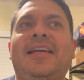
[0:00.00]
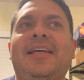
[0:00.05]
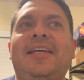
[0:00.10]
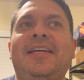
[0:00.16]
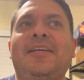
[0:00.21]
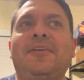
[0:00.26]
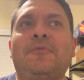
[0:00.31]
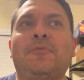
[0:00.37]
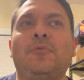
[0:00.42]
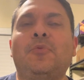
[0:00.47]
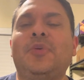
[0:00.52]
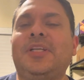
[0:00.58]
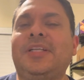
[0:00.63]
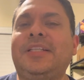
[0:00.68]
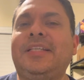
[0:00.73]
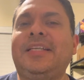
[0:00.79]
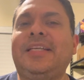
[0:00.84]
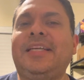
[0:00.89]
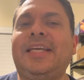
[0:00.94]
it
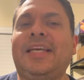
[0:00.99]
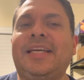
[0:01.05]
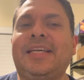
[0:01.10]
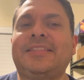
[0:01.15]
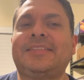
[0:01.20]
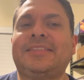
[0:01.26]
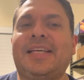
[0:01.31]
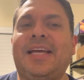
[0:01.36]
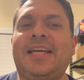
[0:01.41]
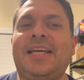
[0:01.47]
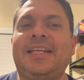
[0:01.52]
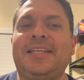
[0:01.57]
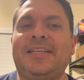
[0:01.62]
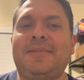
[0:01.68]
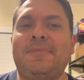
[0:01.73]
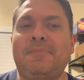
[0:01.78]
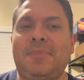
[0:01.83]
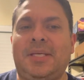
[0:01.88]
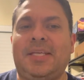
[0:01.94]
really
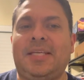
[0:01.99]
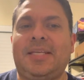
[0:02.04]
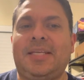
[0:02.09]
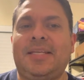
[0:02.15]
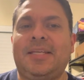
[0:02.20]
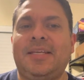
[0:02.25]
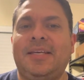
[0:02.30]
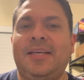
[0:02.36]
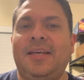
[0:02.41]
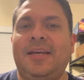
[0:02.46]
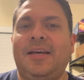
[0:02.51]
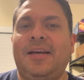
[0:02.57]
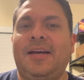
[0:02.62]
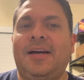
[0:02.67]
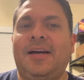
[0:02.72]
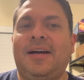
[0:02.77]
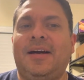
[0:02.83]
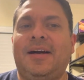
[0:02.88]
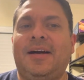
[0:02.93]
excited me.
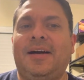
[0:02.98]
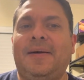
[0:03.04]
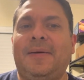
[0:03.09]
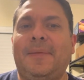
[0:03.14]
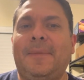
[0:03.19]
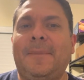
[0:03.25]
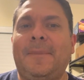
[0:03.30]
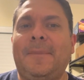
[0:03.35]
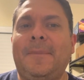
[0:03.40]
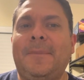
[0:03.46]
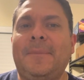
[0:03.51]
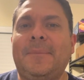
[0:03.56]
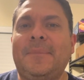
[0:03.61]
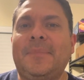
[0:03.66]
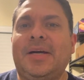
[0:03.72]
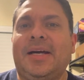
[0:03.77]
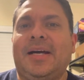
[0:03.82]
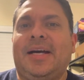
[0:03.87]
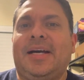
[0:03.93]

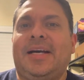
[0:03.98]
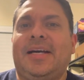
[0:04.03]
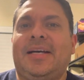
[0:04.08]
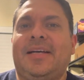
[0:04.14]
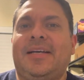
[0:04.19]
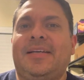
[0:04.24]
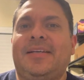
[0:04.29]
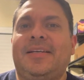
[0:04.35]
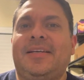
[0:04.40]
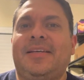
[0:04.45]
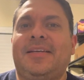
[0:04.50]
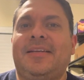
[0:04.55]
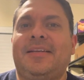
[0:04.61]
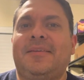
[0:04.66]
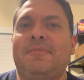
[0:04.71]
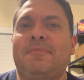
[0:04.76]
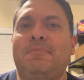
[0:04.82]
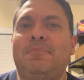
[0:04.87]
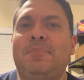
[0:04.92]

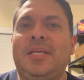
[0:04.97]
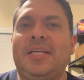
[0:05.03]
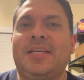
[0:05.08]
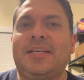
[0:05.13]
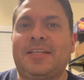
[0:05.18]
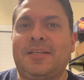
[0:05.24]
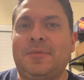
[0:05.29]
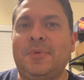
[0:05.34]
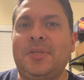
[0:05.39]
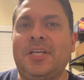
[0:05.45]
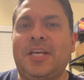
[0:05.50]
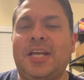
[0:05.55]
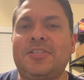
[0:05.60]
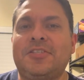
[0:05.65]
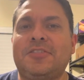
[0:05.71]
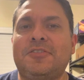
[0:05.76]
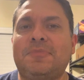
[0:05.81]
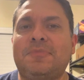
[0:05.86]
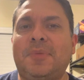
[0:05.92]
Being a
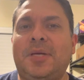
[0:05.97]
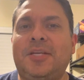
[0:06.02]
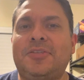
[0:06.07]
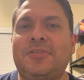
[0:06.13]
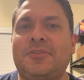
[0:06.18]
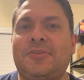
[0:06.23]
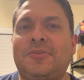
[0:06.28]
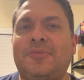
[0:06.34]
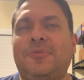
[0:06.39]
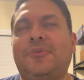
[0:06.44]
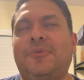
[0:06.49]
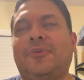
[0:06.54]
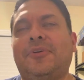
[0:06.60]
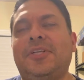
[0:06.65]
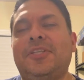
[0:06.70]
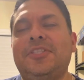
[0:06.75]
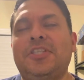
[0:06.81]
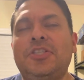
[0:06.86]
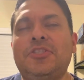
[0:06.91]
communications major or
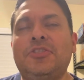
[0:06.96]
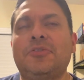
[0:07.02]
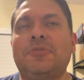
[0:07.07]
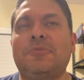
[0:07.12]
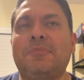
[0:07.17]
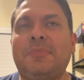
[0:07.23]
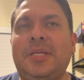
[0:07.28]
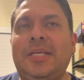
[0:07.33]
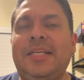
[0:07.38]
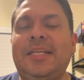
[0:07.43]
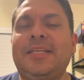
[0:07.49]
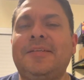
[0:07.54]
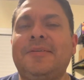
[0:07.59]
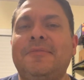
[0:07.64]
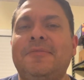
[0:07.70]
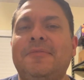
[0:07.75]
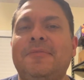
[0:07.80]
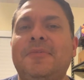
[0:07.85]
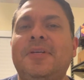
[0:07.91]
a digital
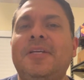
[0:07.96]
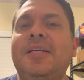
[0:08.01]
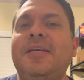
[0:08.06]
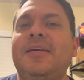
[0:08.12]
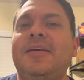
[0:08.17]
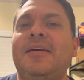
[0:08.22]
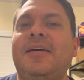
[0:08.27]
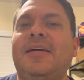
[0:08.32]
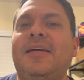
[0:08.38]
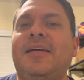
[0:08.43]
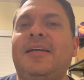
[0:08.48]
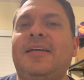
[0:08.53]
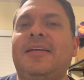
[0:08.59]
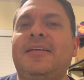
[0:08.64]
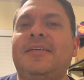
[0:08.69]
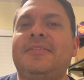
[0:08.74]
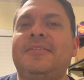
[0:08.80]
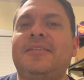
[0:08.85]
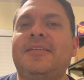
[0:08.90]
media
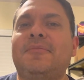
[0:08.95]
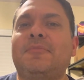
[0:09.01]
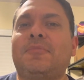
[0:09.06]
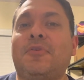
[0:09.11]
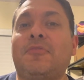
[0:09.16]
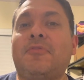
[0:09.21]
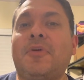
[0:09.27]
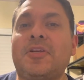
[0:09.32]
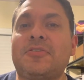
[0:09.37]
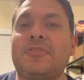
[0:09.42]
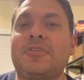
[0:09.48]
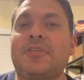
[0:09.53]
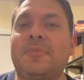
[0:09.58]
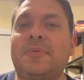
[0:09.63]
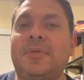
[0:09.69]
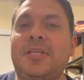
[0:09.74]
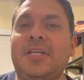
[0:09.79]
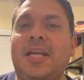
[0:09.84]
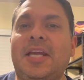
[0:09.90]
and professional
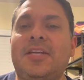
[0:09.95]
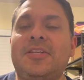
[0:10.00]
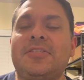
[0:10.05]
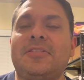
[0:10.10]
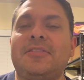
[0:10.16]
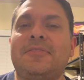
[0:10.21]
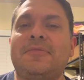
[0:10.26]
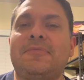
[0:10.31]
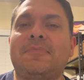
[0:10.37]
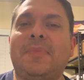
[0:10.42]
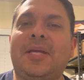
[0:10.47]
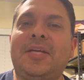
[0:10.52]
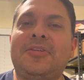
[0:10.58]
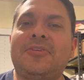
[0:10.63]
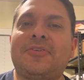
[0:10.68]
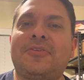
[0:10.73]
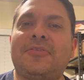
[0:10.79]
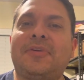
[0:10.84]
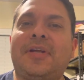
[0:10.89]
communication
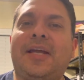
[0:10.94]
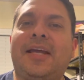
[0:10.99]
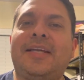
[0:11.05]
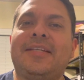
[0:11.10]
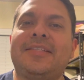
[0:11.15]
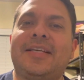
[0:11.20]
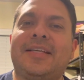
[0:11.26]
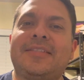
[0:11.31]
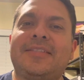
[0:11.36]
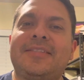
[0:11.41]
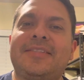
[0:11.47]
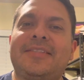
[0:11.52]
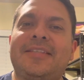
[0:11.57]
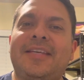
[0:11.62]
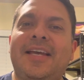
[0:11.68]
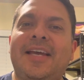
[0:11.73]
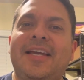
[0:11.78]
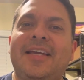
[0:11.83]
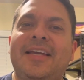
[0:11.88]
major at Texas
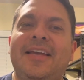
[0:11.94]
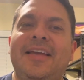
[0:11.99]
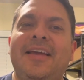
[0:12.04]
Tech,